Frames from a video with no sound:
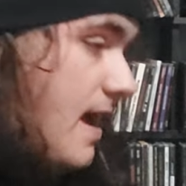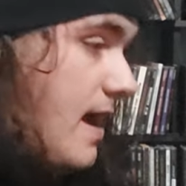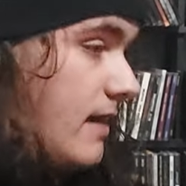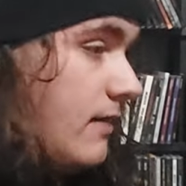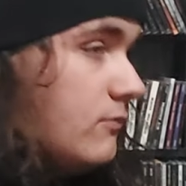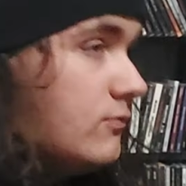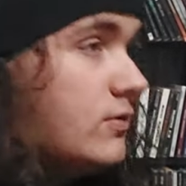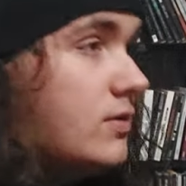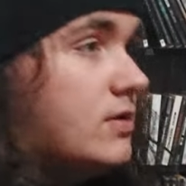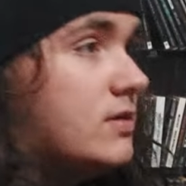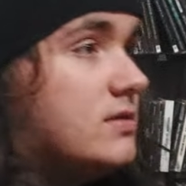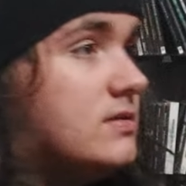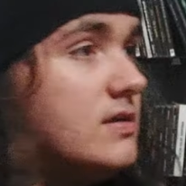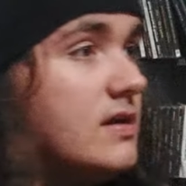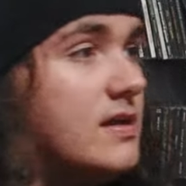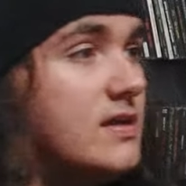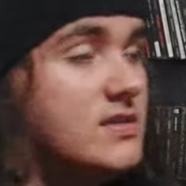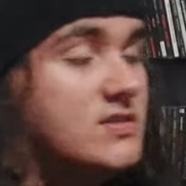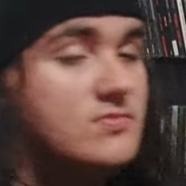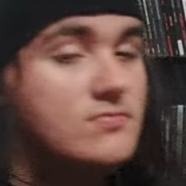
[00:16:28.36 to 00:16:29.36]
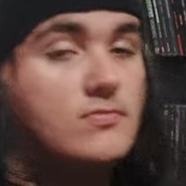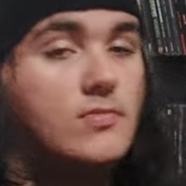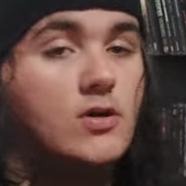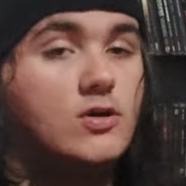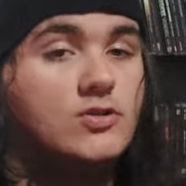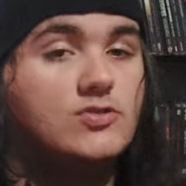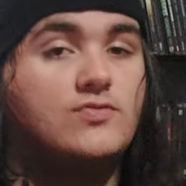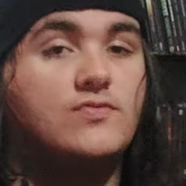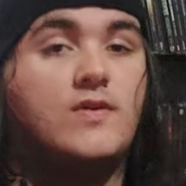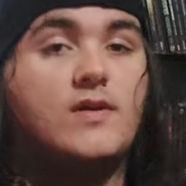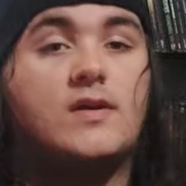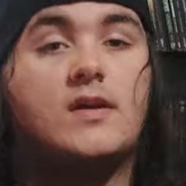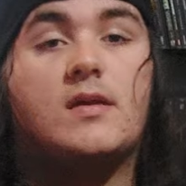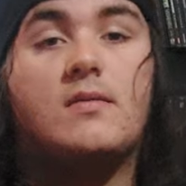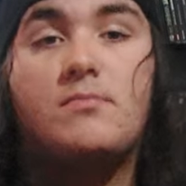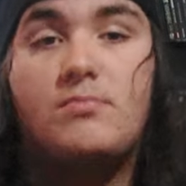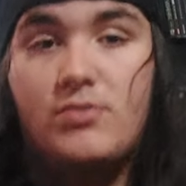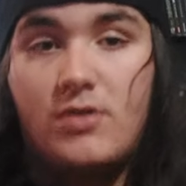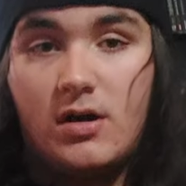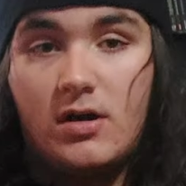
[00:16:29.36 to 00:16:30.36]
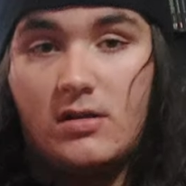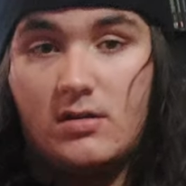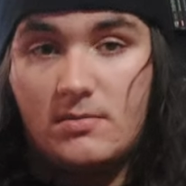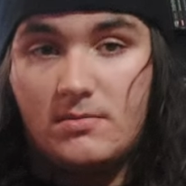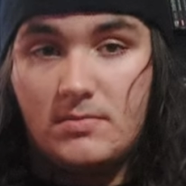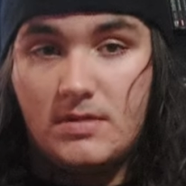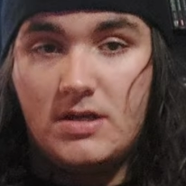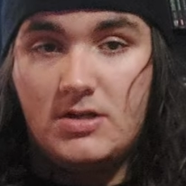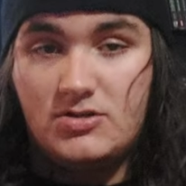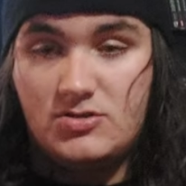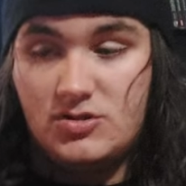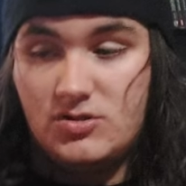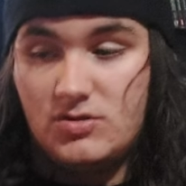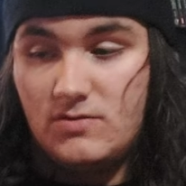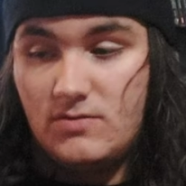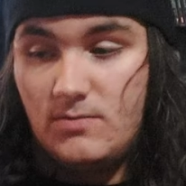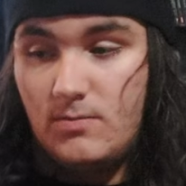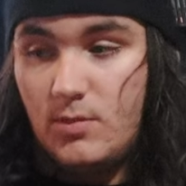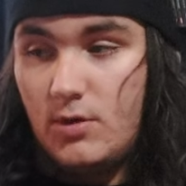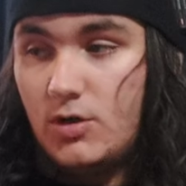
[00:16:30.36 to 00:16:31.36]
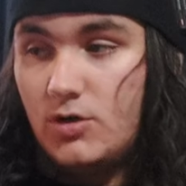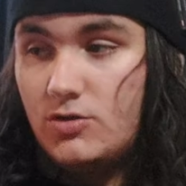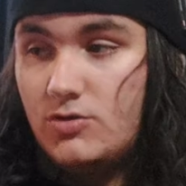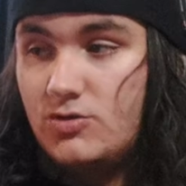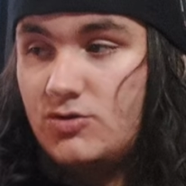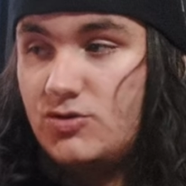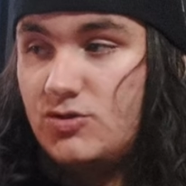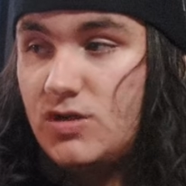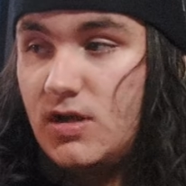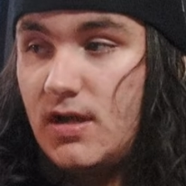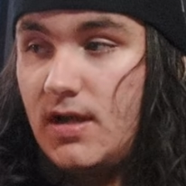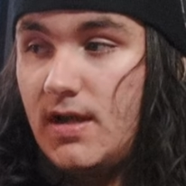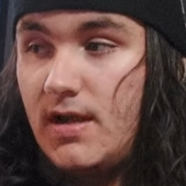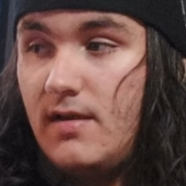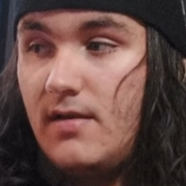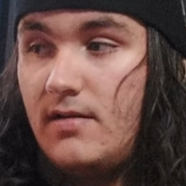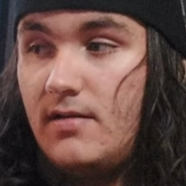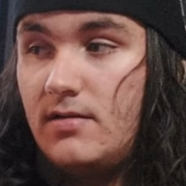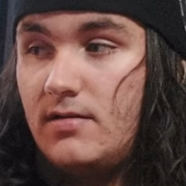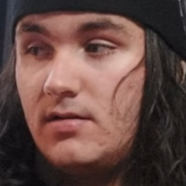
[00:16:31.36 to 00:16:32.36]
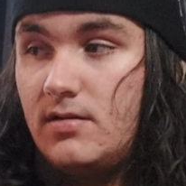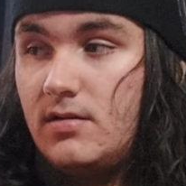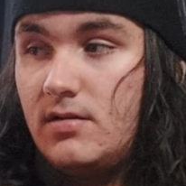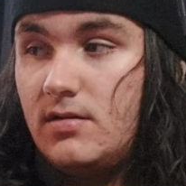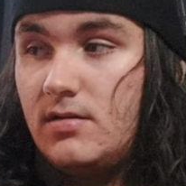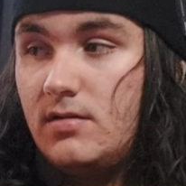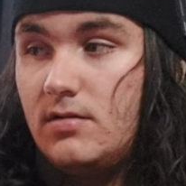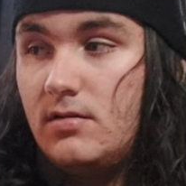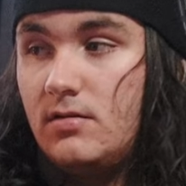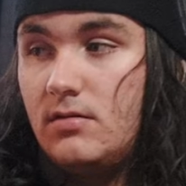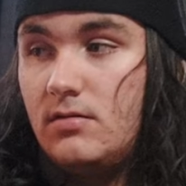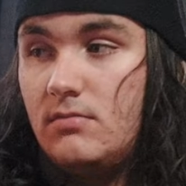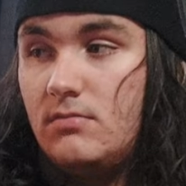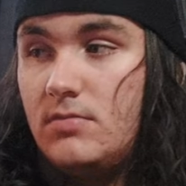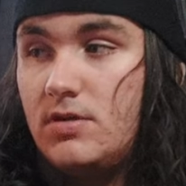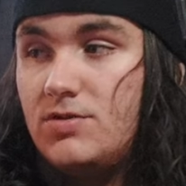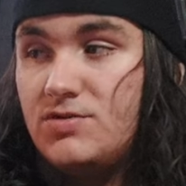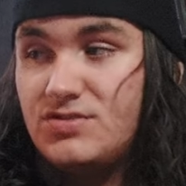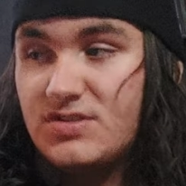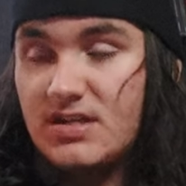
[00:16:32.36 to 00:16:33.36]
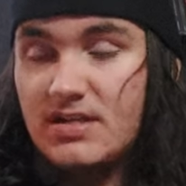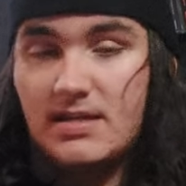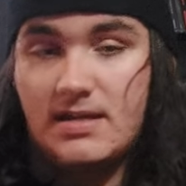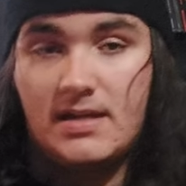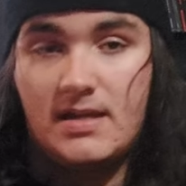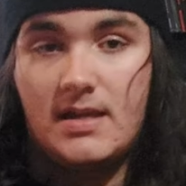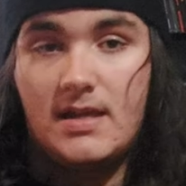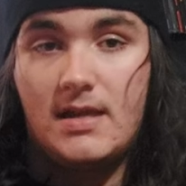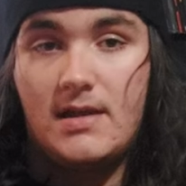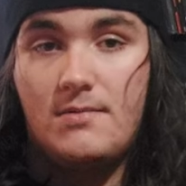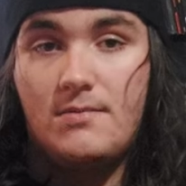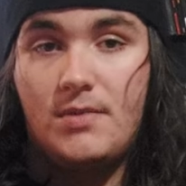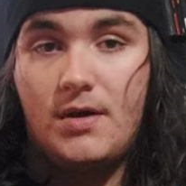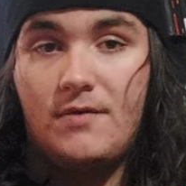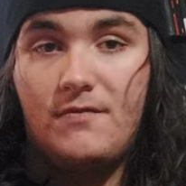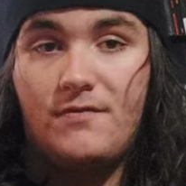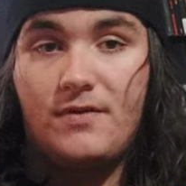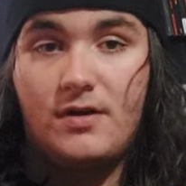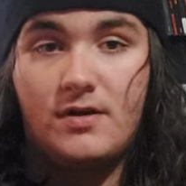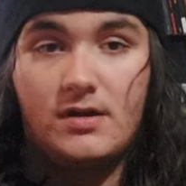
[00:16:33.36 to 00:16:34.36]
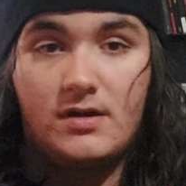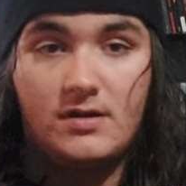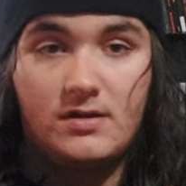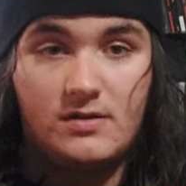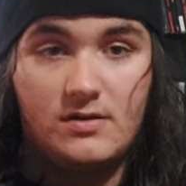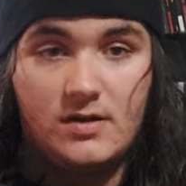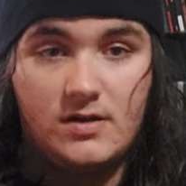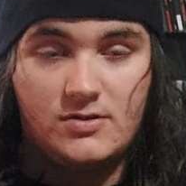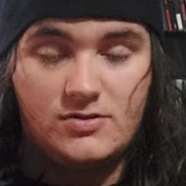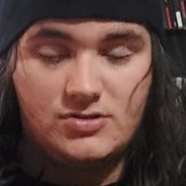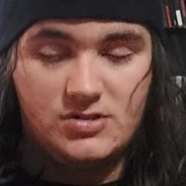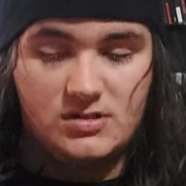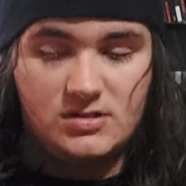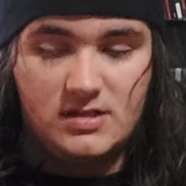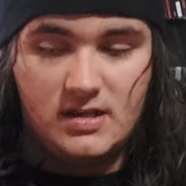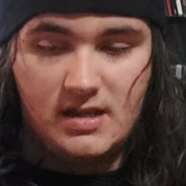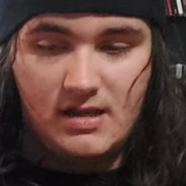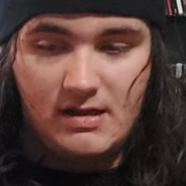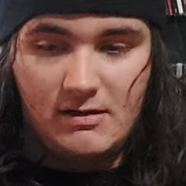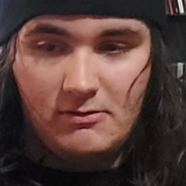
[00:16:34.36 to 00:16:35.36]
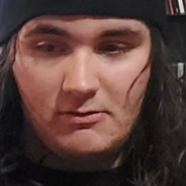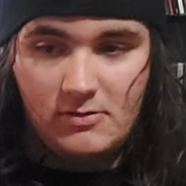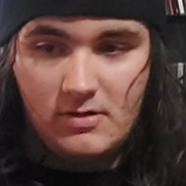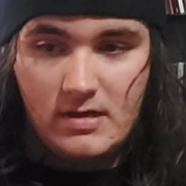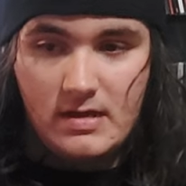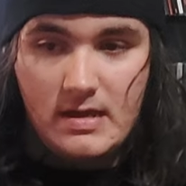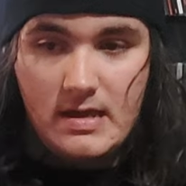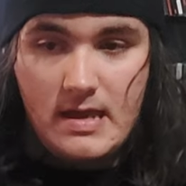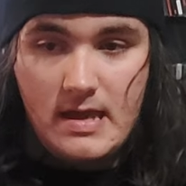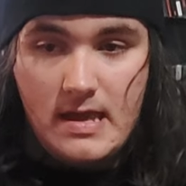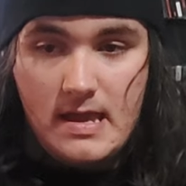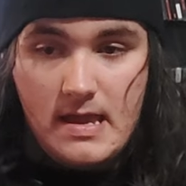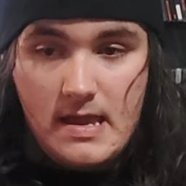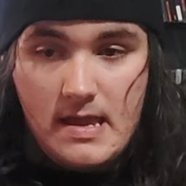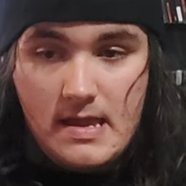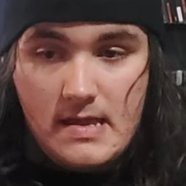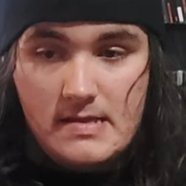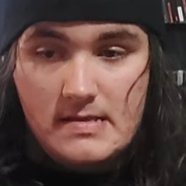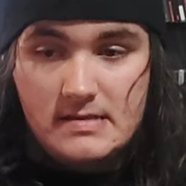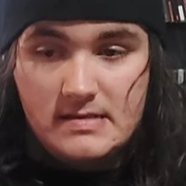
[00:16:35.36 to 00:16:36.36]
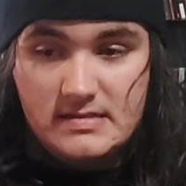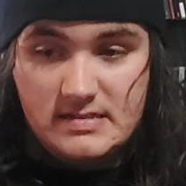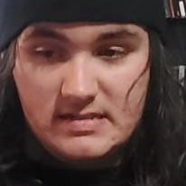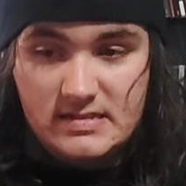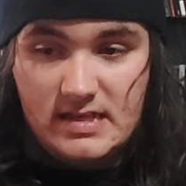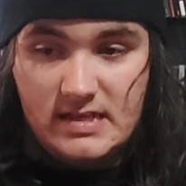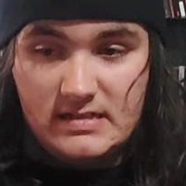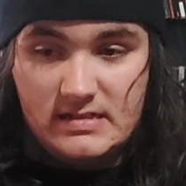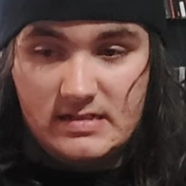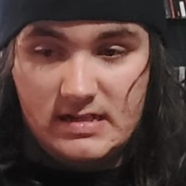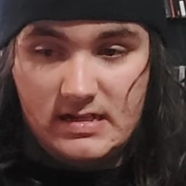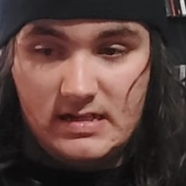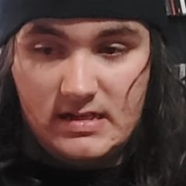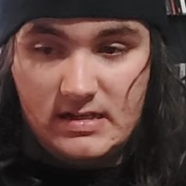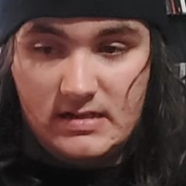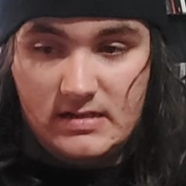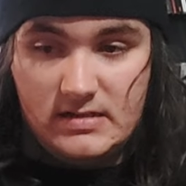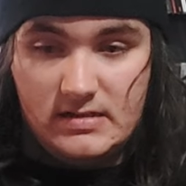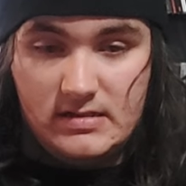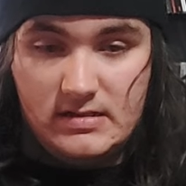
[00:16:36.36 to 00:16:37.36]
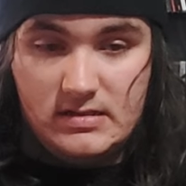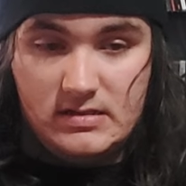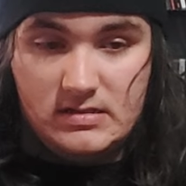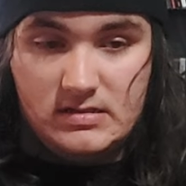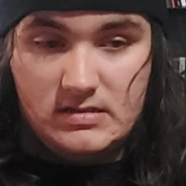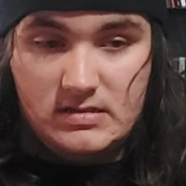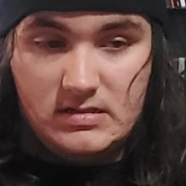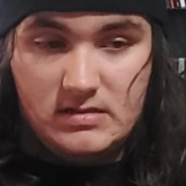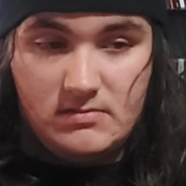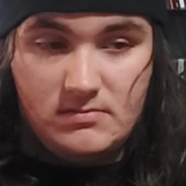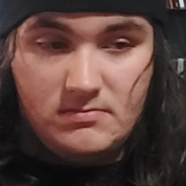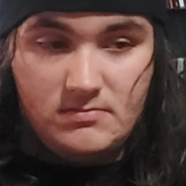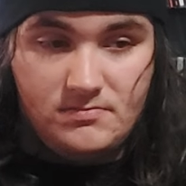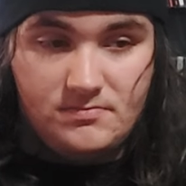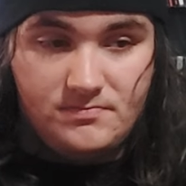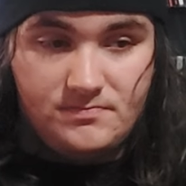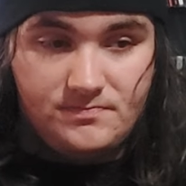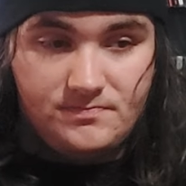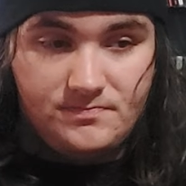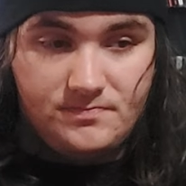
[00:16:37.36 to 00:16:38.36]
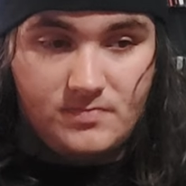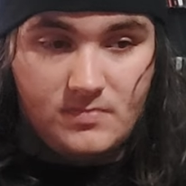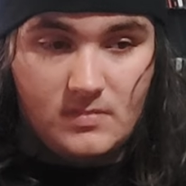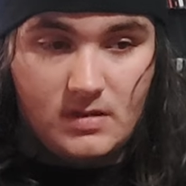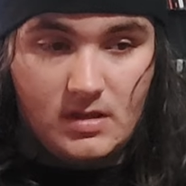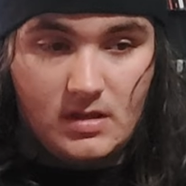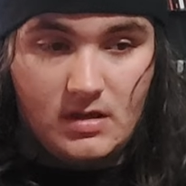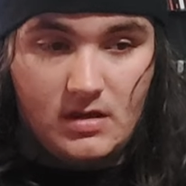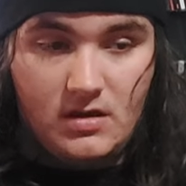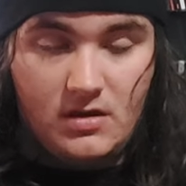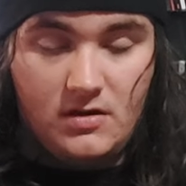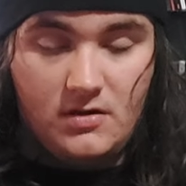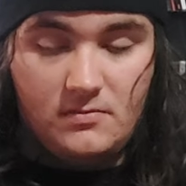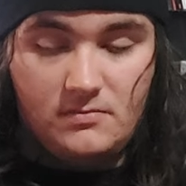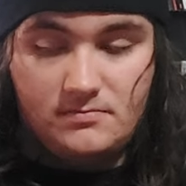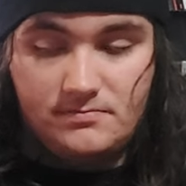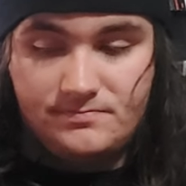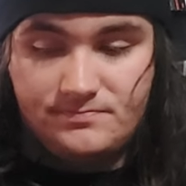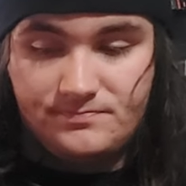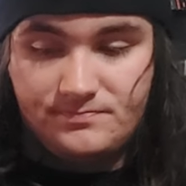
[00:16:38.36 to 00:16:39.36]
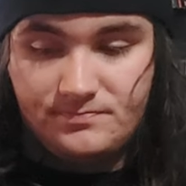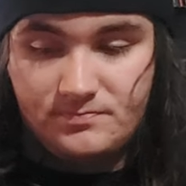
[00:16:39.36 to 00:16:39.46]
I want as much fucking proclamation merch and music in my fucking collection now since I got into them. Um